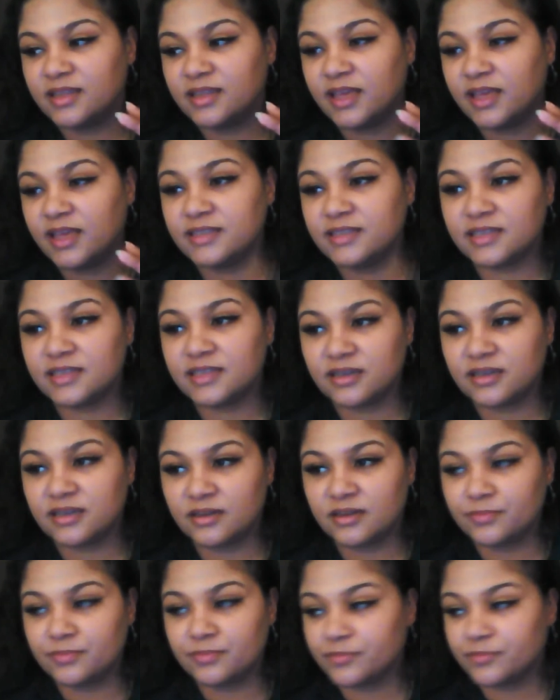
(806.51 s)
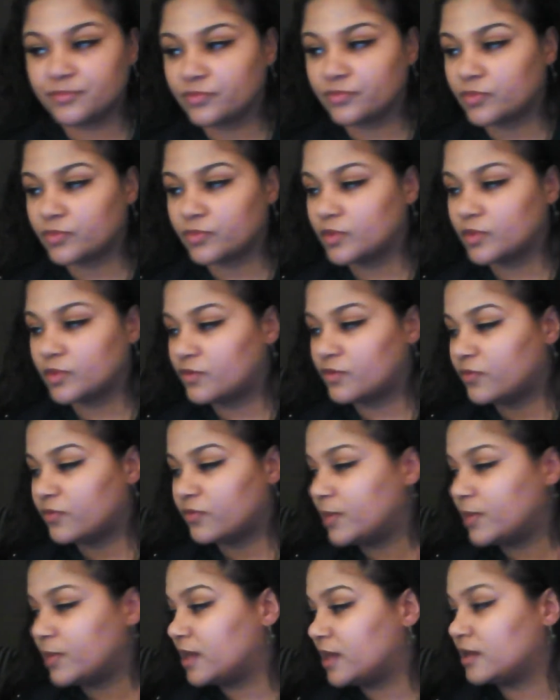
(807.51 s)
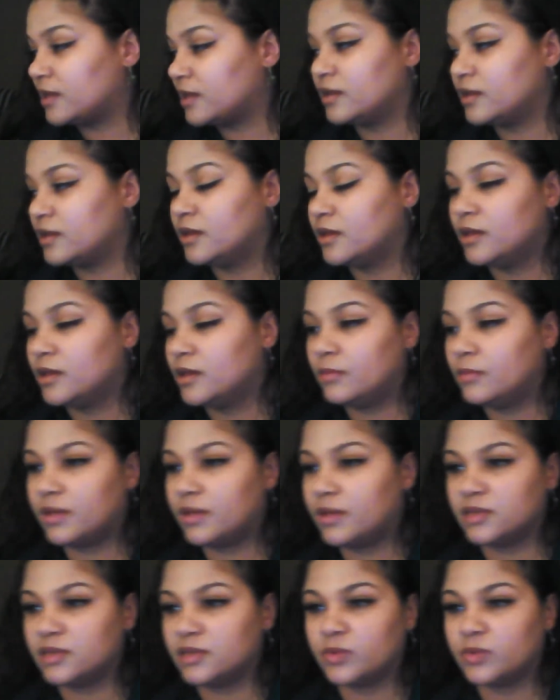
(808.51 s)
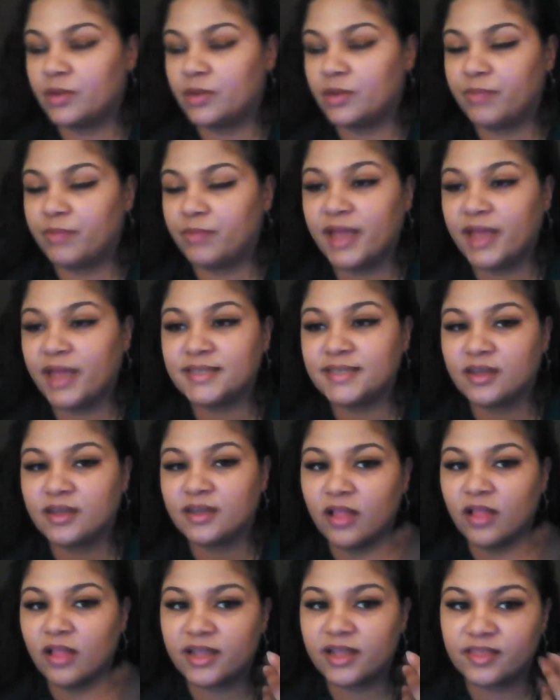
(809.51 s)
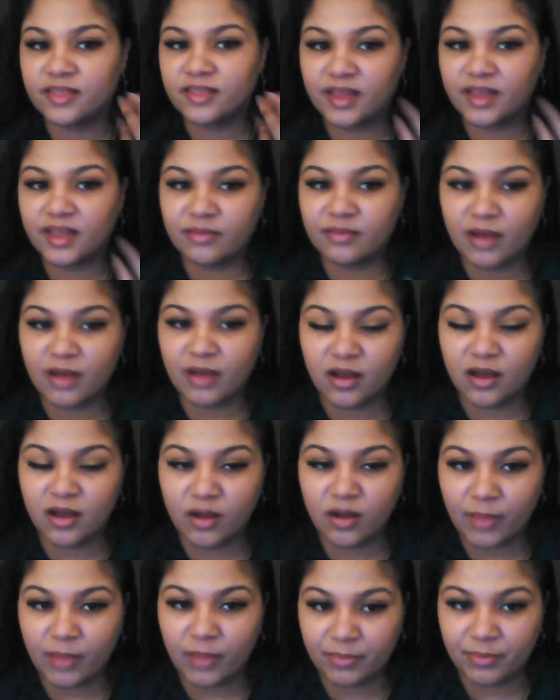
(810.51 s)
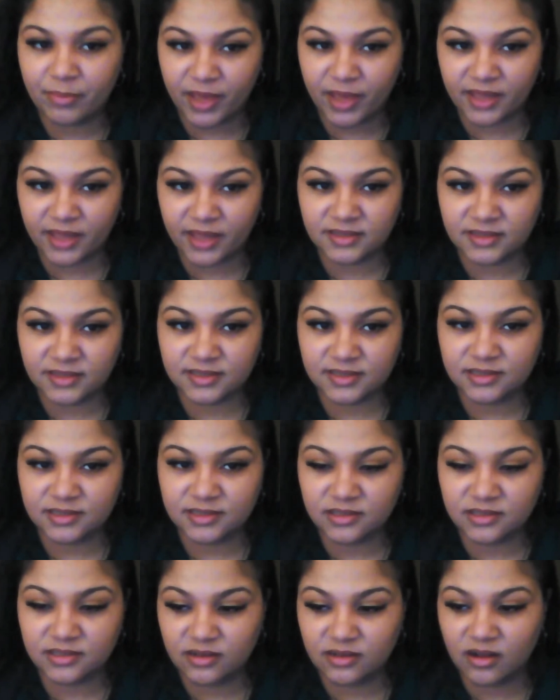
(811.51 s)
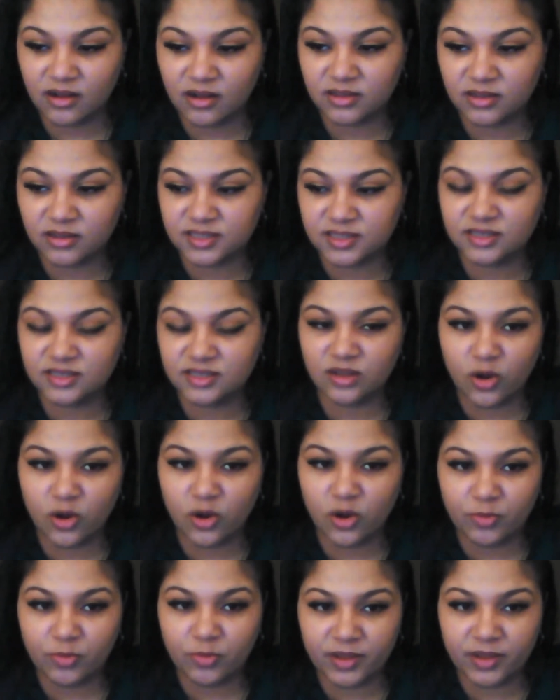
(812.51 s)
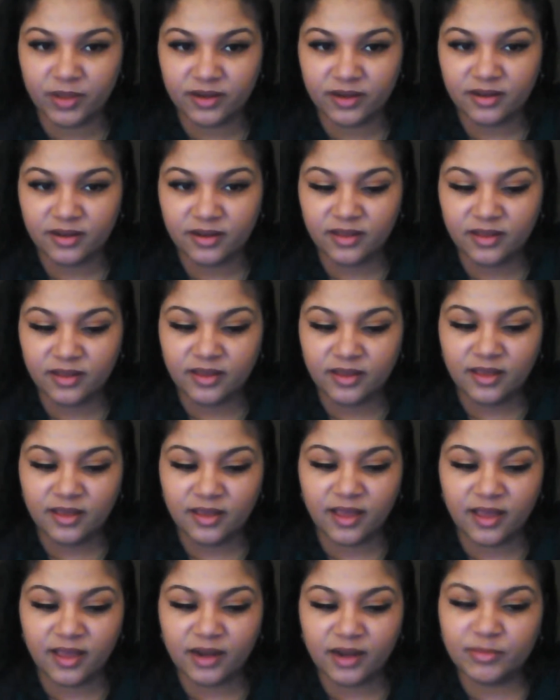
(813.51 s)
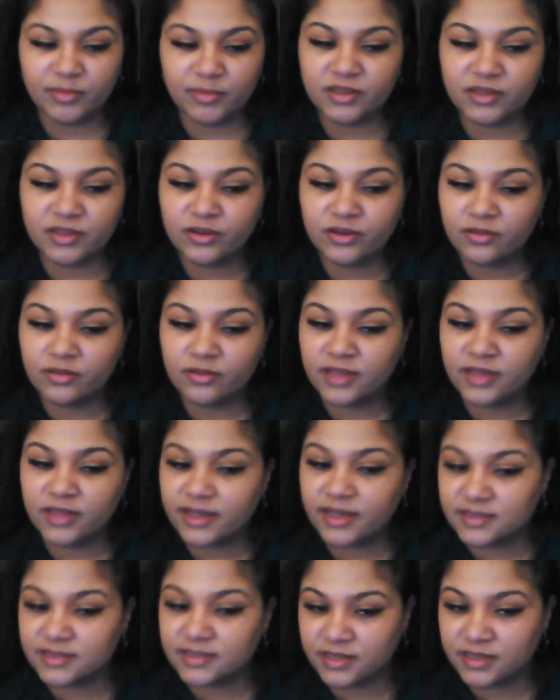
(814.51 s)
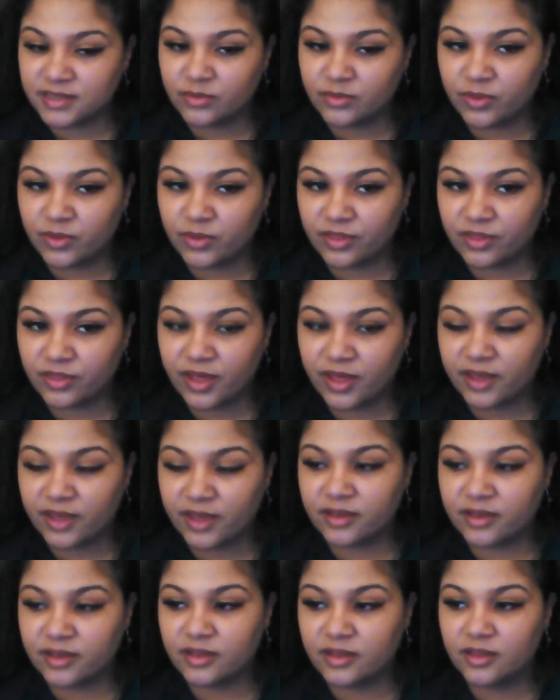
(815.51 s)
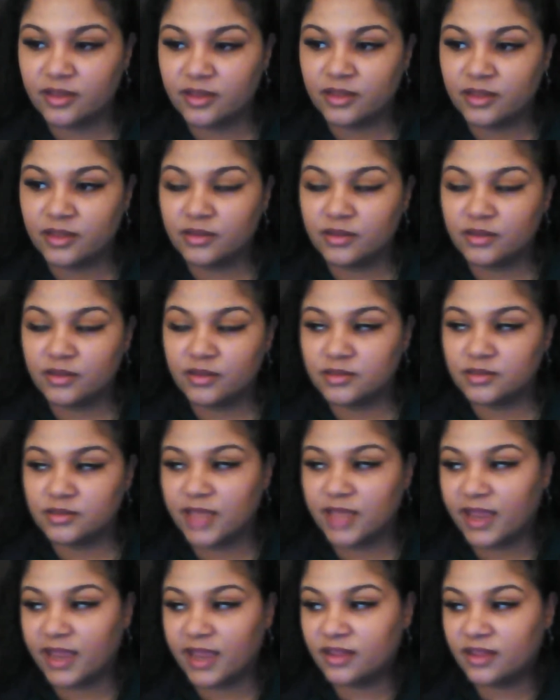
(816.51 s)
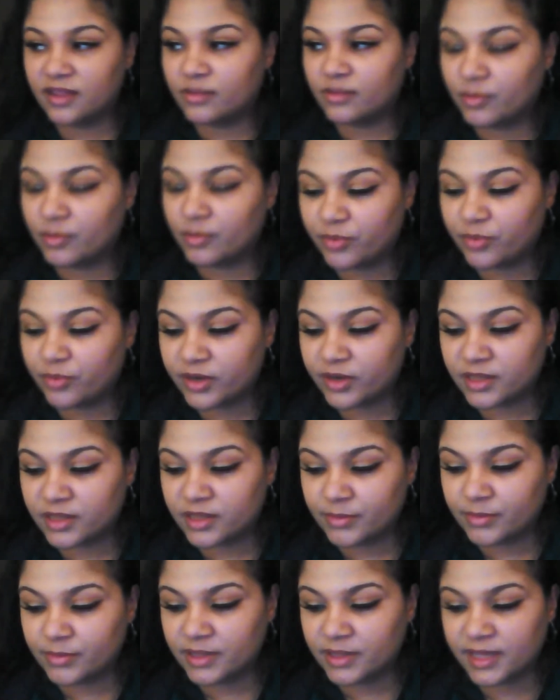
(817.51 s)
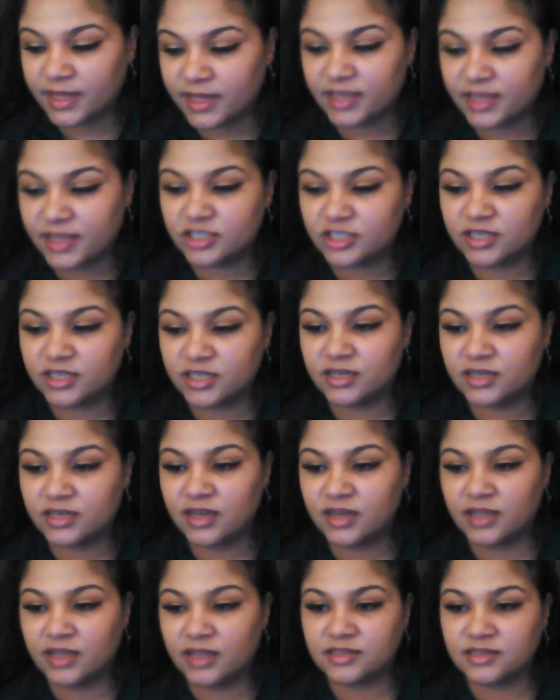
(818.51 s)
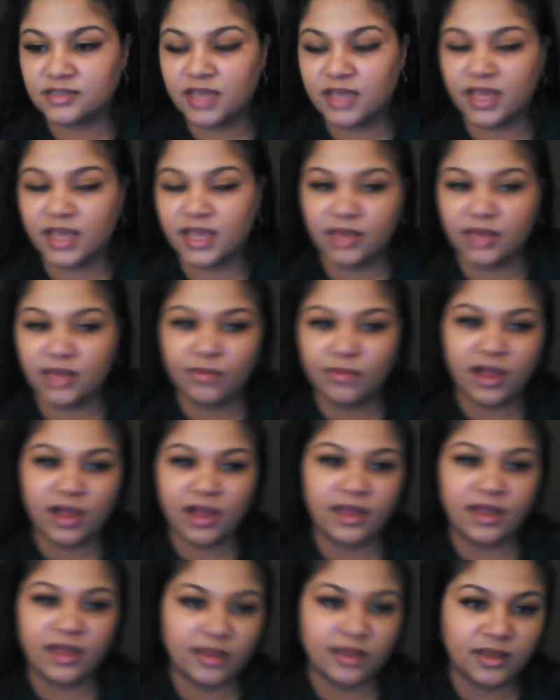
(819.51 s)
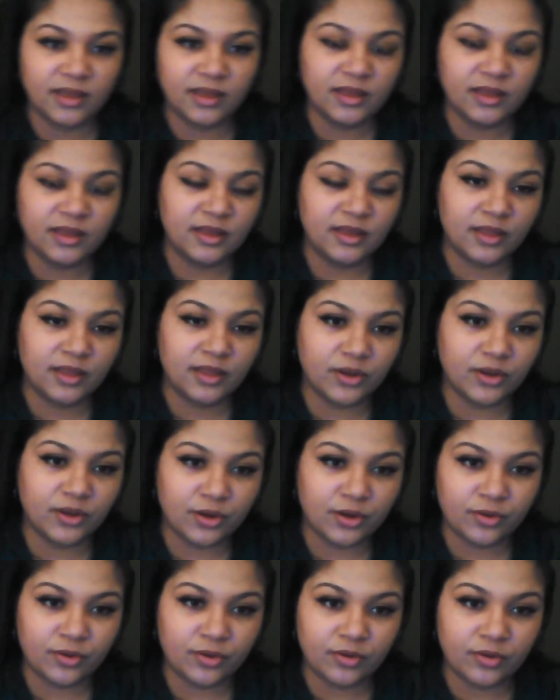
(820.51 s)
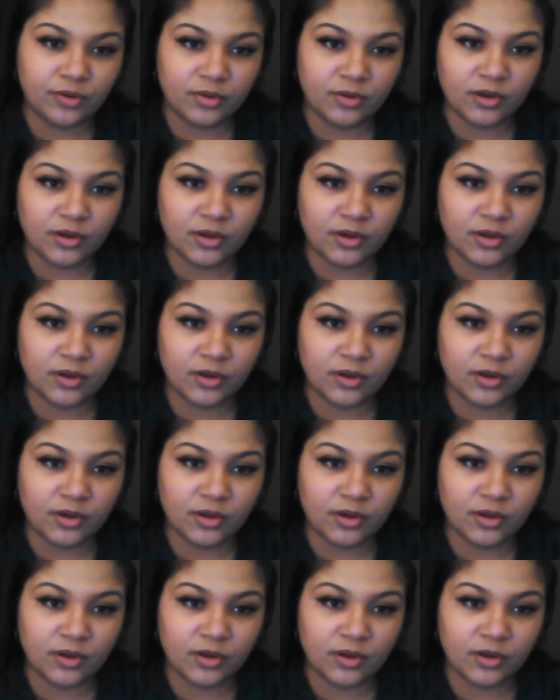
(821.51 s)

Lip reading: easier for me, because when I'm painting, all I can think about are my paints are still open, and I'm a little lazy with like taking them and putting them in the kitchen and taking my, you know,